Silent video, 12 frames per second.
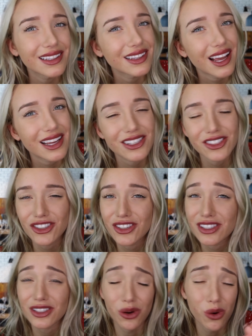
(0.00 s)
That is
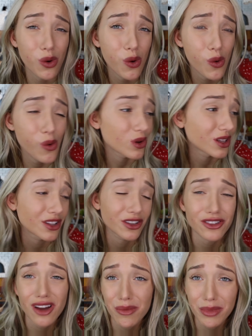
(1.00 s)
just a whole other
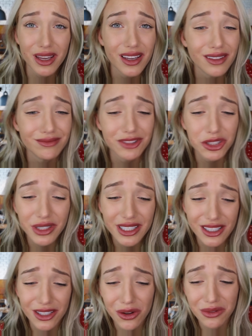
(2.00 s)
topic. You need
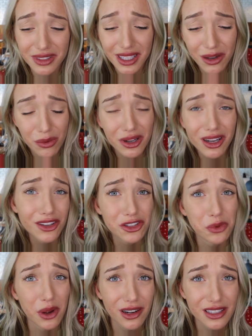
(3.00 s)
to go and, like, what not
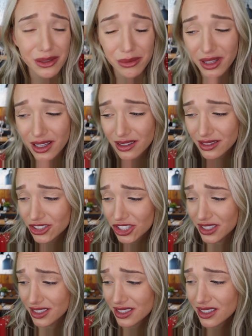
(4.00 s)
to wear or something.
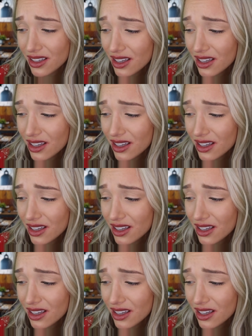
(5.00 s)
Jeez.